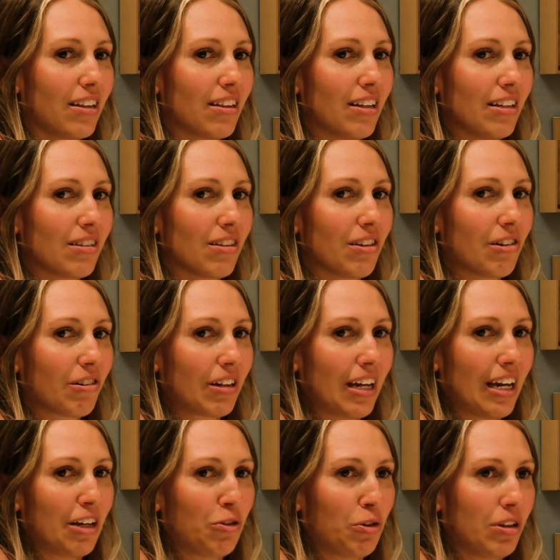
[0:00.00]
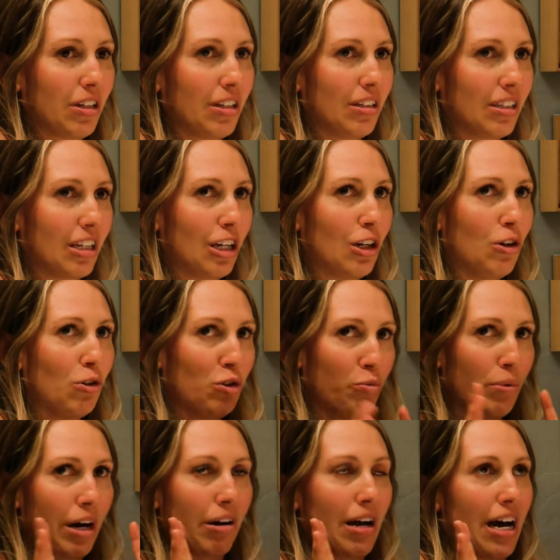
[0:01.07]
these little kids with these huge
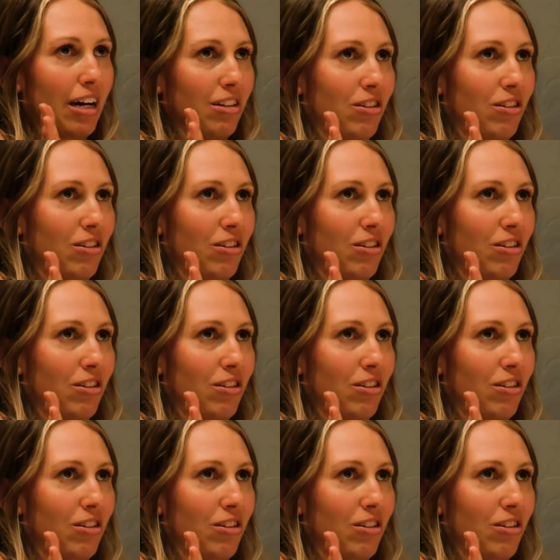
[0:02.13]
brown eyes